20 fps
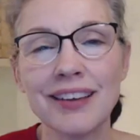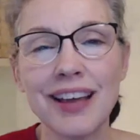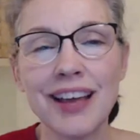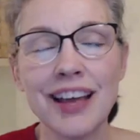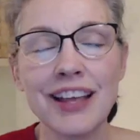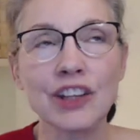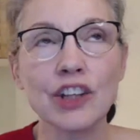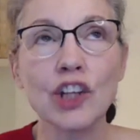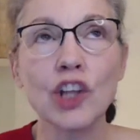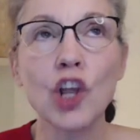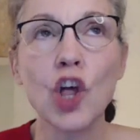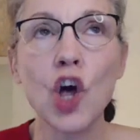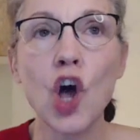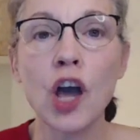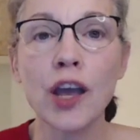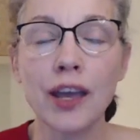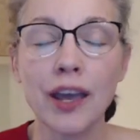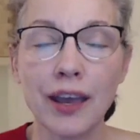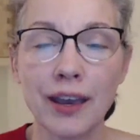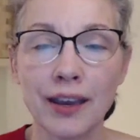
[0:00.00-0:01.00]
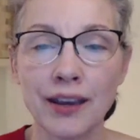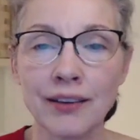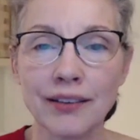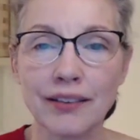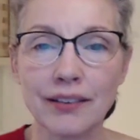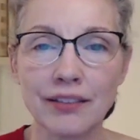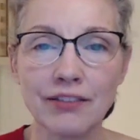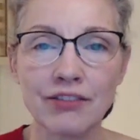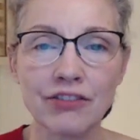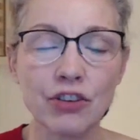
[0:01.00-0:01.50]
and longing
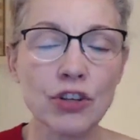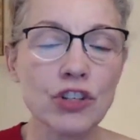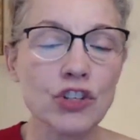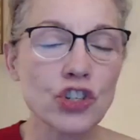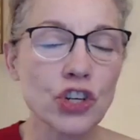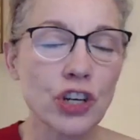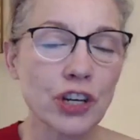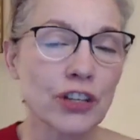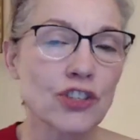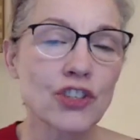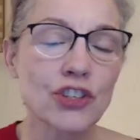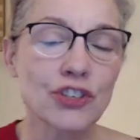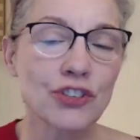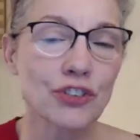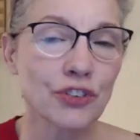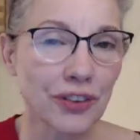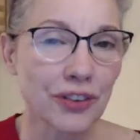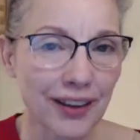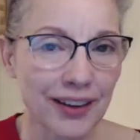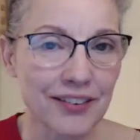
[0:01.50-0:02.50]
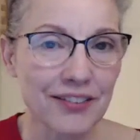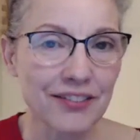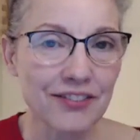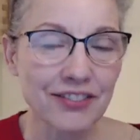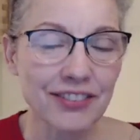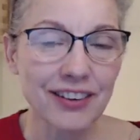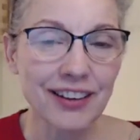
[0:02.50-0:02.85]
for a change in your life,